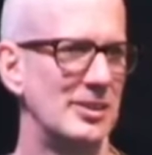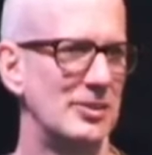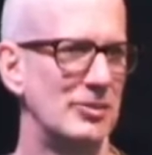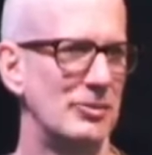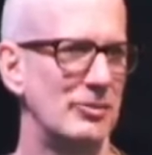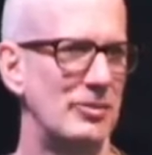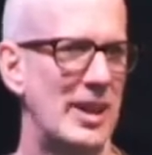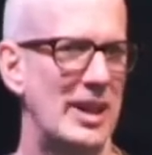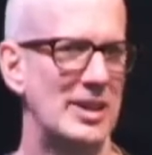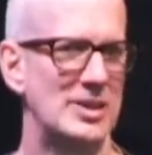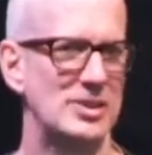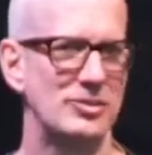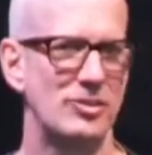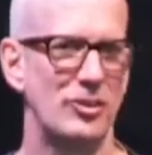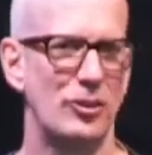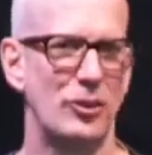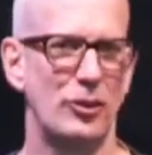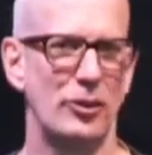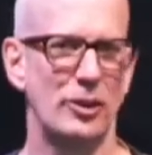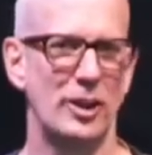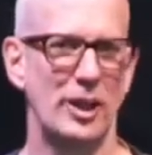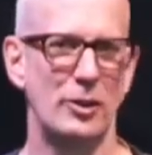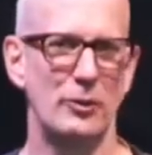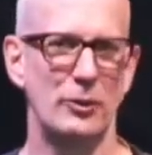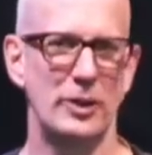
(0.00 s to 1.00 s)
Fast
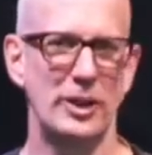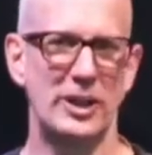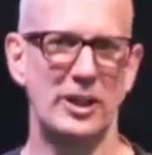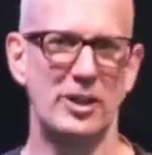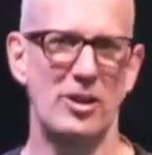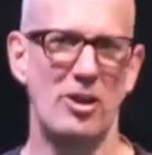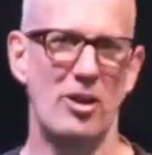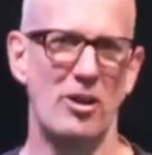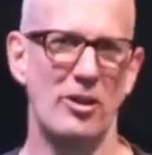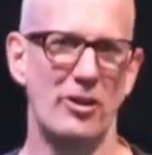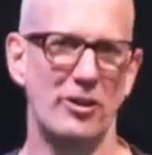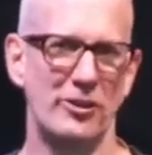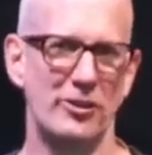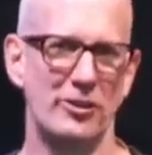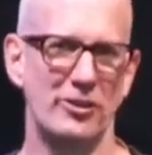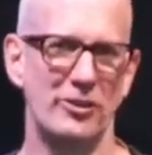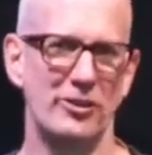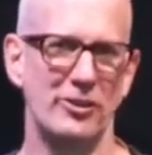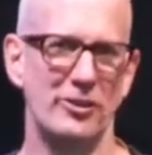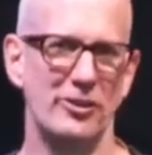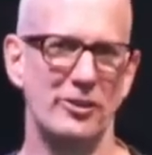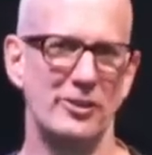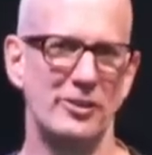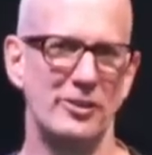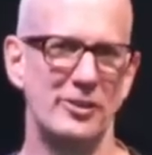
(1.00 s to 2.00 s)
forward, I read an
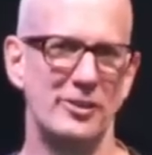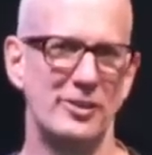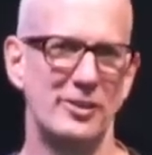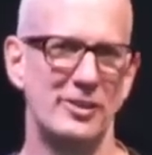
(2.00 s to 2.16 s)
article.